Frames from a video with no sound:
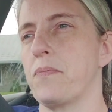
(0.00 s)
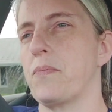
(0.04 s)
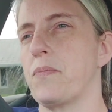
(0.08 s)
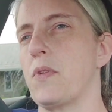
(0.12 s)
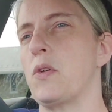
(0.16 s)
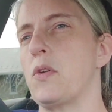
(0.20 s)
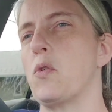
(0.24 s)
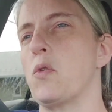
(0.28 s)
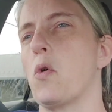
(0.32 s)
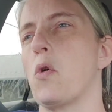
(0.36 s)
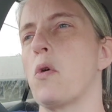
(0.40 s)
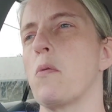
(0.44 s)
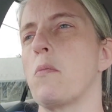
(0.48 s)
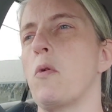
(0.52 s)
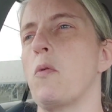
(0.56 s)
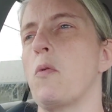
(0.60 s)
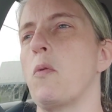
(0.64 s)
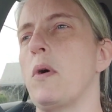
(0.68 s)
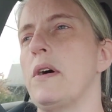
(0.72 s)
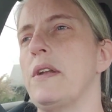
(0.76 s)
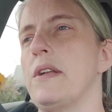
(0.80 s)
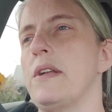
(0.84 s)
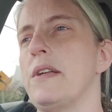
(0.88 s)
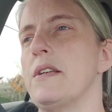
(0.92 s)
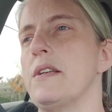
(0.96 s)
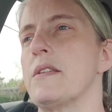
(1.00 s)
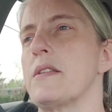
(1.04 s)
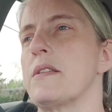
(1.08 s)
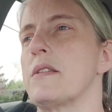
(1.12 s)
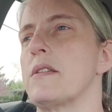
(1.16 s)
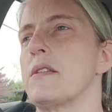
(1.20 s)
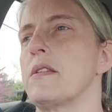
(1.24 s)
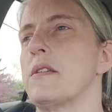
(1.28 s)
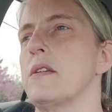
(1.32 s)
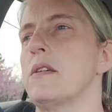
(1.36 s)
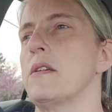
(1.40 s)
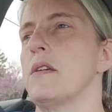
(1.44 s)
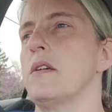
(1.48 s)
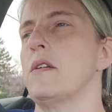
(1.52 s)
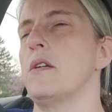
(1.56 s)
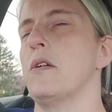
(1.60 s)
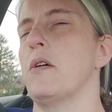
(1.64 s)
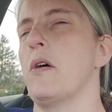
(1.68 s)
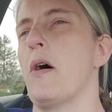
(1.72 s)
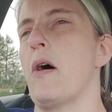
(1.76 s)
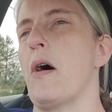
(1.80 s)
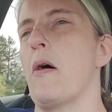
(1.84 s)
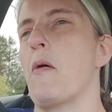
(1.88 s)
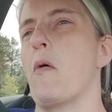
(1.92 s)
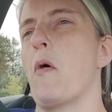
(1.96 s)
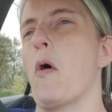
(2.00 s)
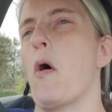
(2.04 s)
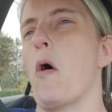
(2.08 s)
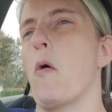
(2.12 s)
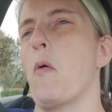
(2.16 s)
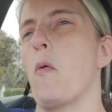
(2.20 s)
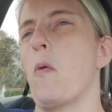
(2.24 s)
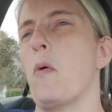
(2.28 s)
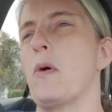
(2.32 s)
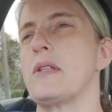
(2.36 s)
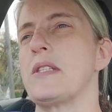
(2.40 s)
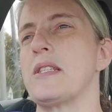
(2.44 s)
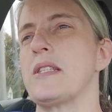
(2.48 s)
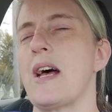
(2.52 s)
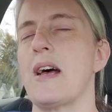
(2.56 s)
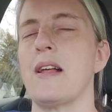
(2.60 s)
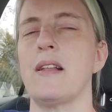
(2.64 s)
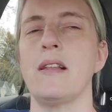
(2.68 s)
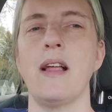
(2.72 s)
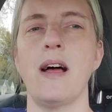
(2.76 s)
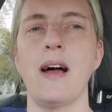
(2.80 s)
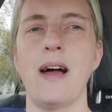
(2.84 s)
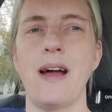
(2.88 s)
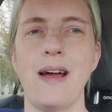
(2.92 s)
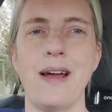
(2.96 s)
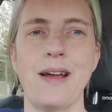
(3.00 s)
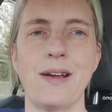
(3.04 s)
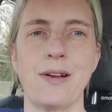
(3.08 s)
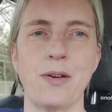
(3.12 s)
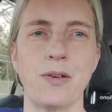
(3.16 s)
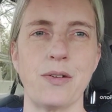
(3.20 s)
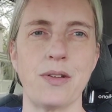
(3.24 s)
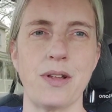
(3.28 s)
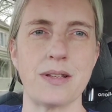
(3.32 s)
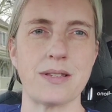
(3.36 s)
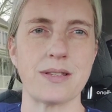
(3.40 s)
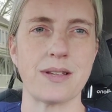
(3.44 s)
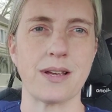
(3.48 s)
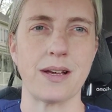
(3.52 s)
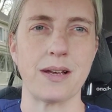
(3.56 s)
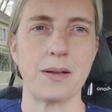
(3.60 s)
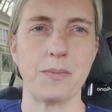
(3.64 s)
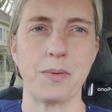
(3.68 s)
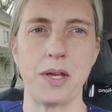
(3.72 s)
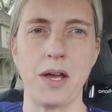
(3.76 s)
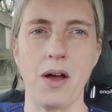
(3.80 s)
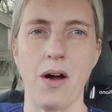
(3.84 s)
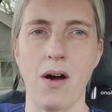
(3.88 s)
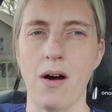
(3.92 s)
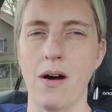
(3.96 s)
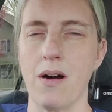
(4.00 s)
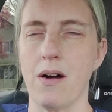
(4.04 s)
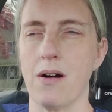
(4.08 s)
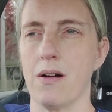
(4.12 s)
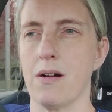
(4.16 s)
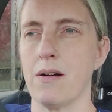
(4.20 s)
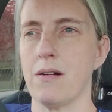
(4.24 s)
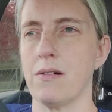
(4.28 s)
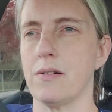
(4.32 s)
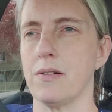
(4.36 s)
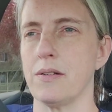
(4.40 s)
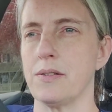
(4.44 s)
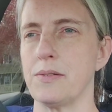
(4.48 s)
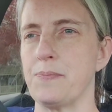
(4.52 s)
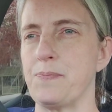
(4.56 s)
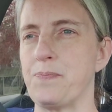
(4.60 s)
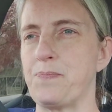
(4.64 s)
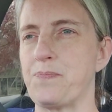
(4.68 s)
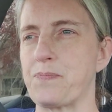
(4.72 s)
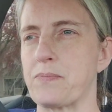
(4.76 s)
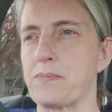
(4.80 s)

The normal one is, you know, oh, what's that like? Or that's got to be hard.